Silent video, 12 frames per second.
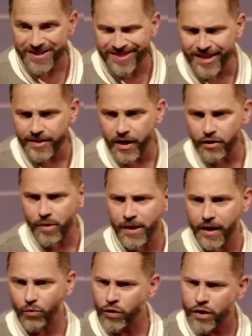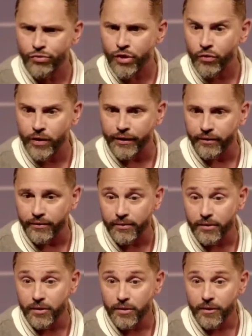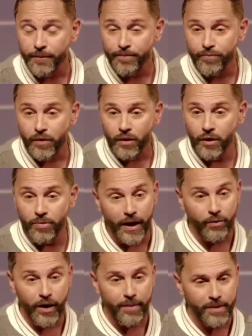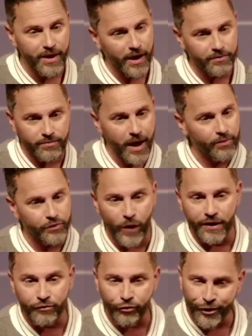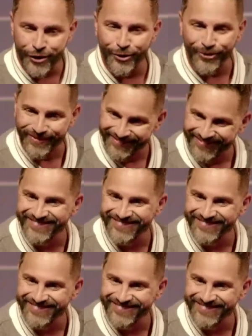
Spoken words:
be sitting there. They'll be like, what are you doing? You'll be like, what I mean? I was waiting for you.